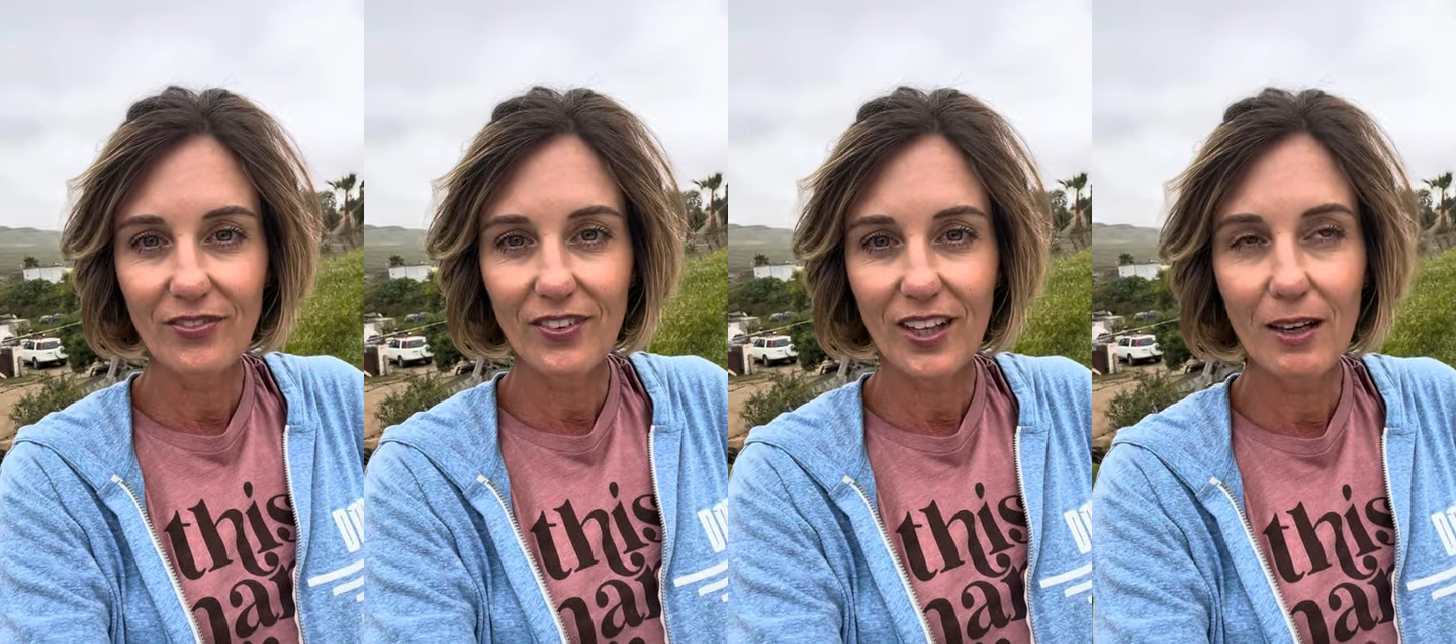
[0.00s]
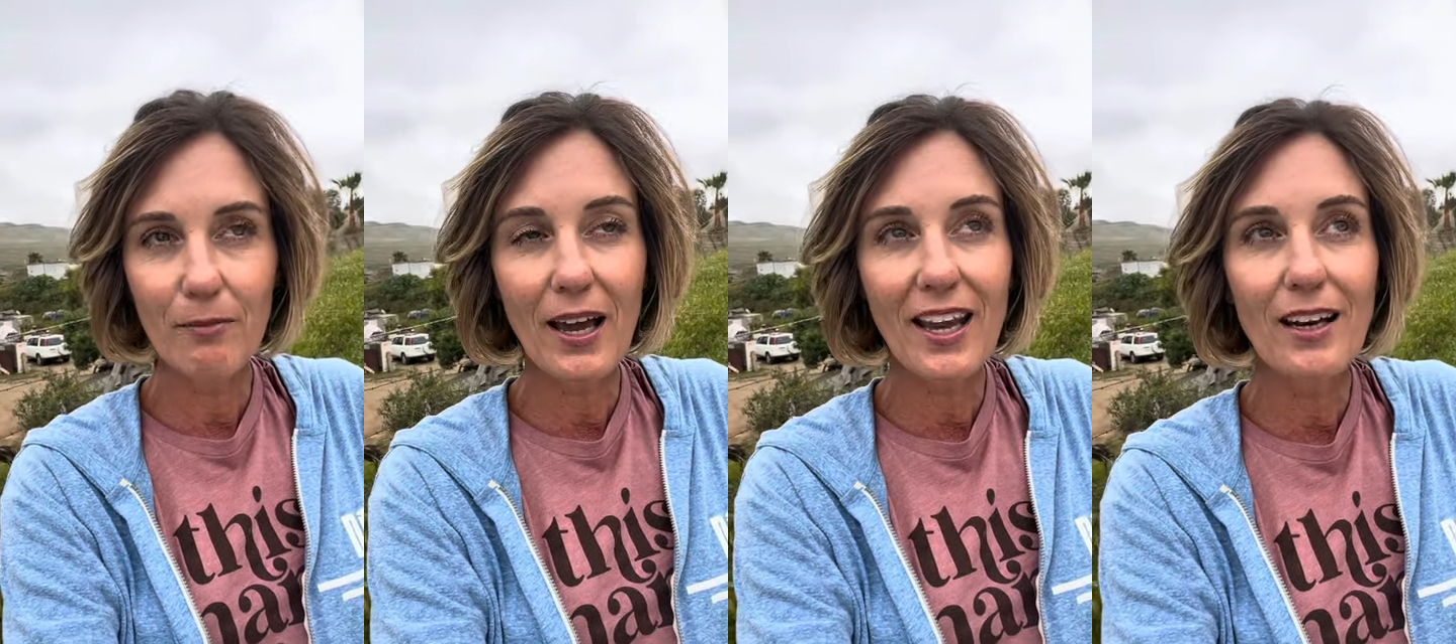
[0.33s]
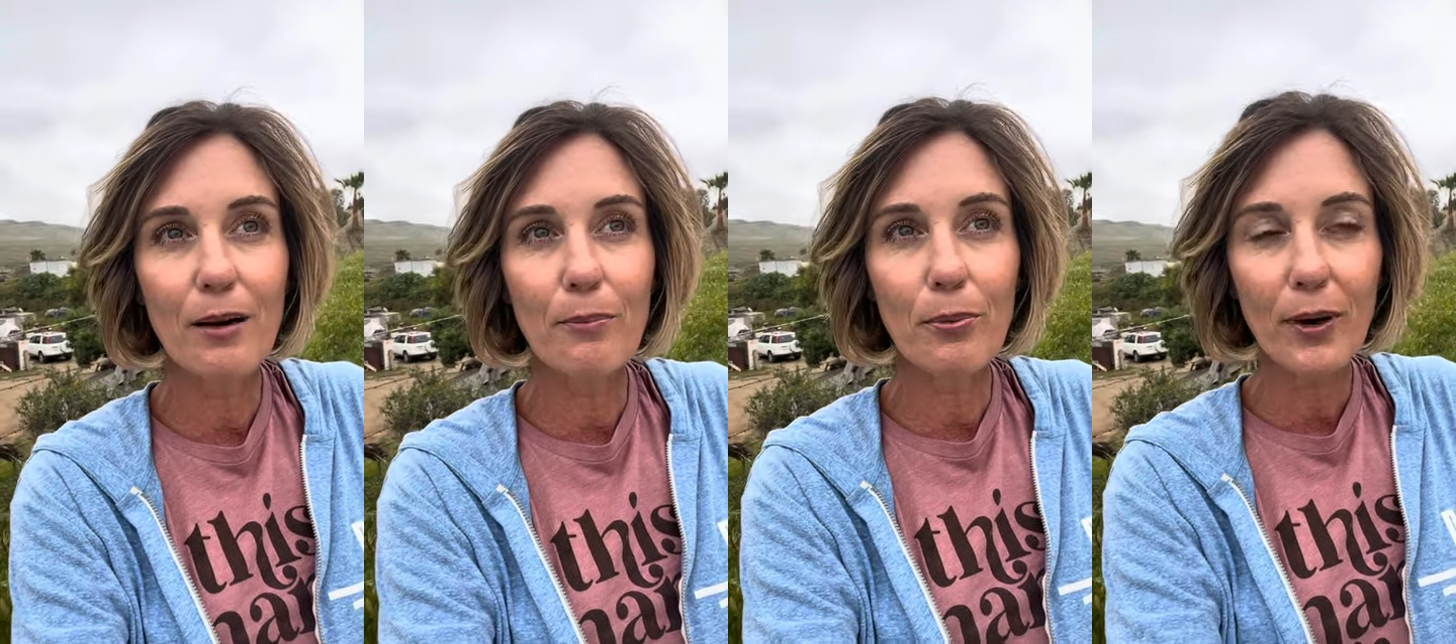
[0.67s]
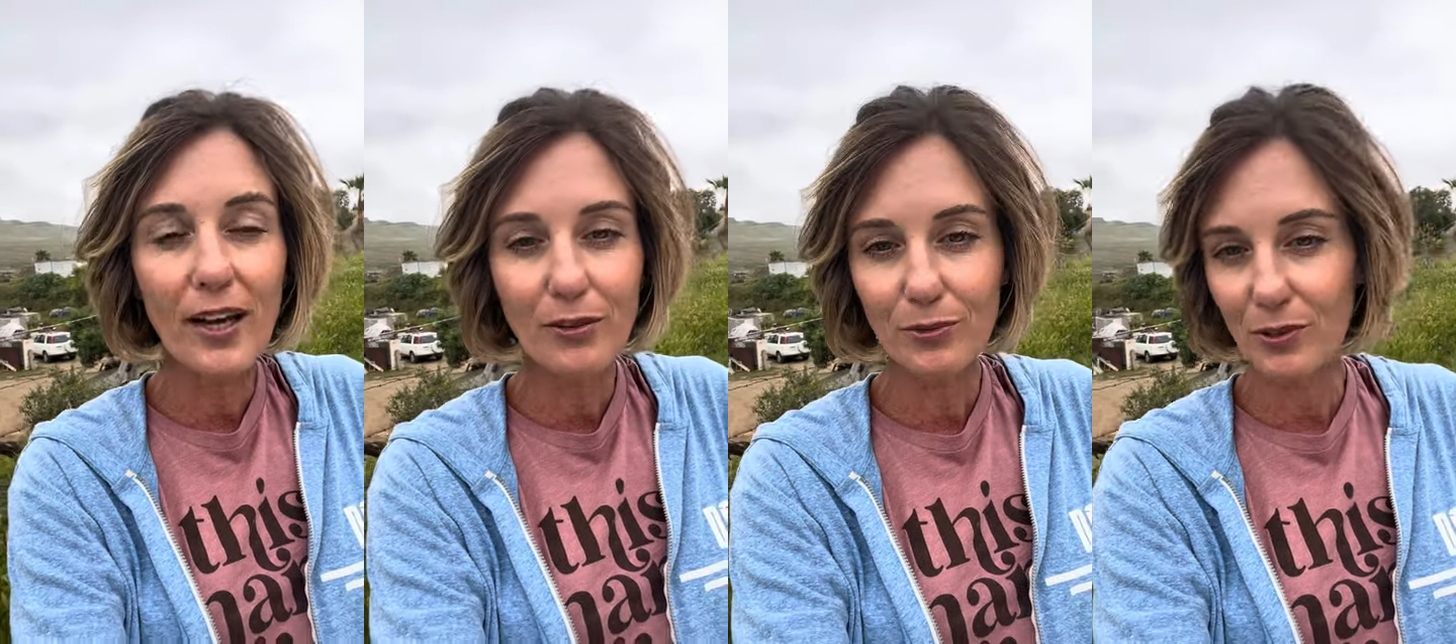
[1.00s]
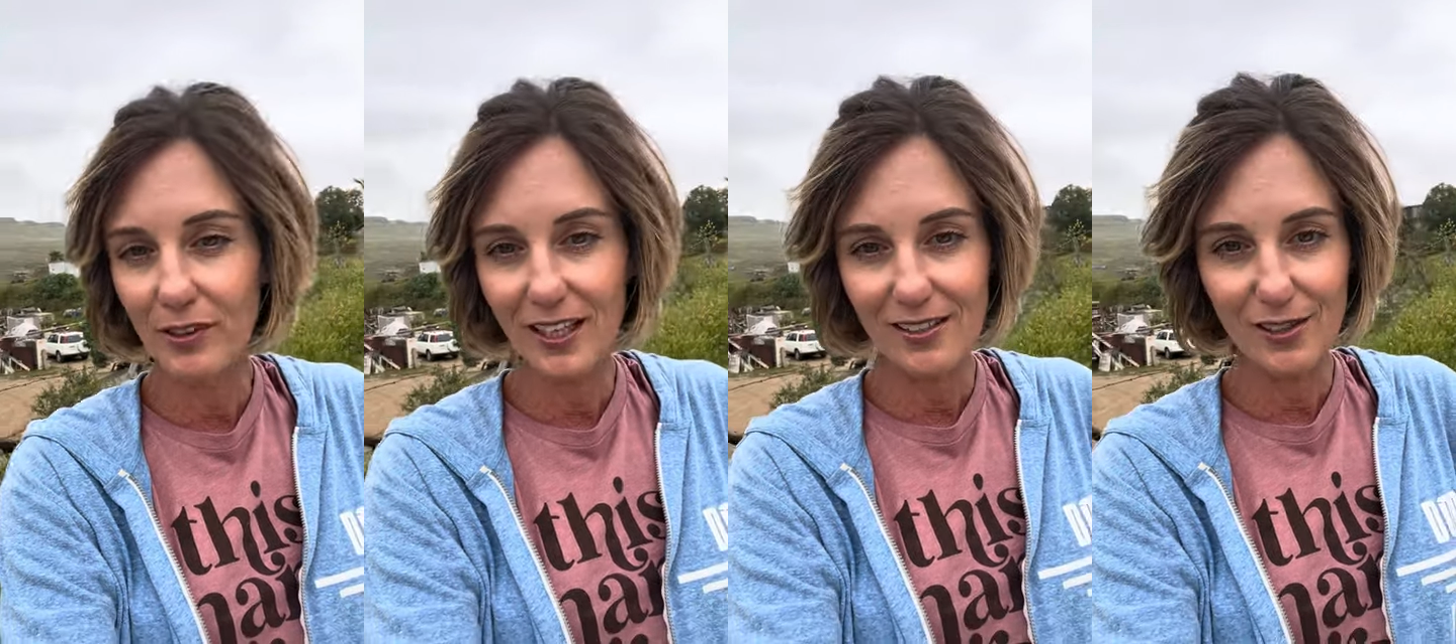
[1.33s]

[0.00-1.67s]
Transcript: in making a breakthrough in that